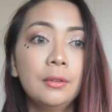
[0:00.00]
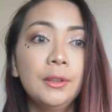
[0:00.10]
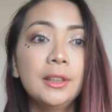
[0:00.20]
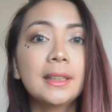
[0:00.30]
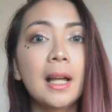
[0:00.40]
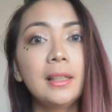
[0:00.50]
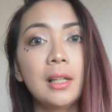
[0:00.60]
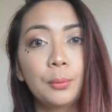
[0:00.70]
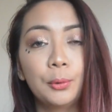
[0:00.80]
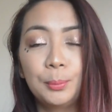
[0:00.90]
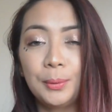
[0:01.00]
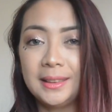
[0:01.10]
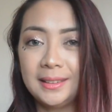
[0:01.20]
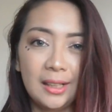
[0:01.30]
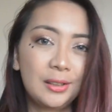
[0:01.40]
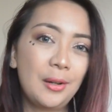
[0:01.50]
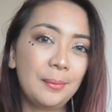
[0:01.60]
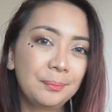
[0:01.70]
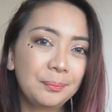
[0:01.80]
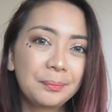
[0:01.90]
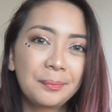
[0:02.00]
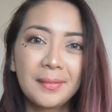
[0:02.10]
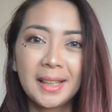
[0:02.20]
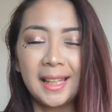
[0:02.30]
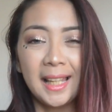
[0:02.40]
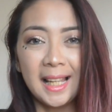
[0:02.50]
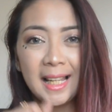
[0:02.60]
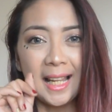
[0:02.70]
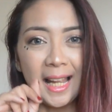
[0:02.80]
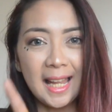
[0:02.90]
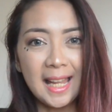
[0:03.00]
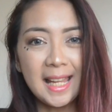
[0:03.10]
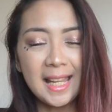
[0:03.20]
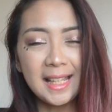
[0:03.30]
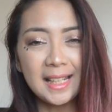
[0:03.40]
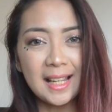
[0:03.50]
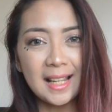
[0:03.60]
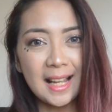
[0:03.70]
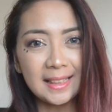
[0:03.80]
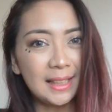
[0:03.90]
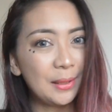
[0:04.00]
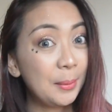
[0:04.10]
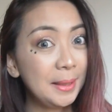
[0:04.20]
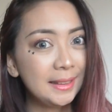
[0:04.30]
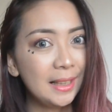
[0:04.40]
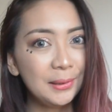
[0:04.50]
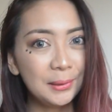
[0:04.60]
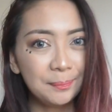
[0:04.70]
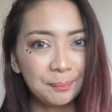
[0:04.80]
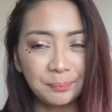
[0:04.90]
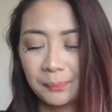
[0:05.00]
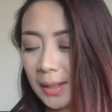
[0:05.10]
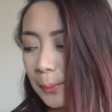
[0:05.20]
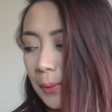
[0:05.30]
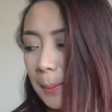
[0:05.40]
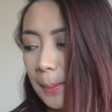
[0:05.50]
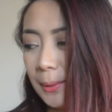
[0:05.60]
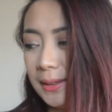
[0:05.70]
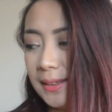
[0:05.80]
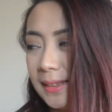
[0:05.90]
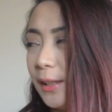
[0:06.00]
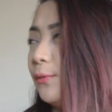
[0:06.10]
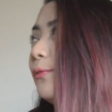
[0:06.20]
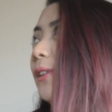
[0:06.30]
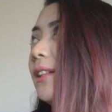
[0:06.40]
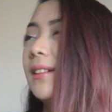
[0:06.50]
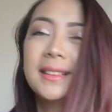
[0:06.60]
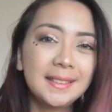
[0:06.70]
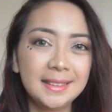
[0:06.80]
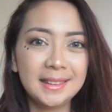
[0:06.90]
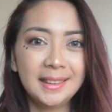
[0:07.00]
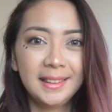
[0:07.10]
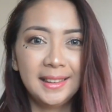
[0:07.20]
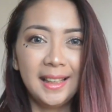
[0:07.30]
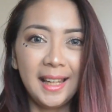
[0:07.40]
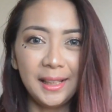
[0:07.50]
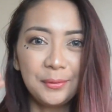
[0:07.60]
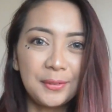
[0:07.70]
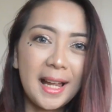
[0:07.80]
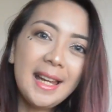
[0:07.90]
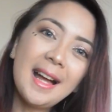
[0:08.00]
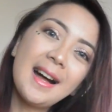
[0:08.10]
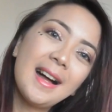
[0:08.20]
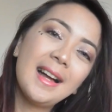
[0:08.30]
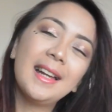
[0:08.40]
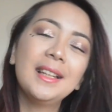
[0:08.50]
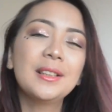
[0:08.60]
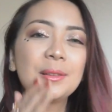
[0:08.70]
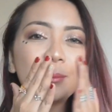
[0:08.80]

fierce zhai dot wordpress dot com. And as I always tell you, remember to stay fierce and fly high.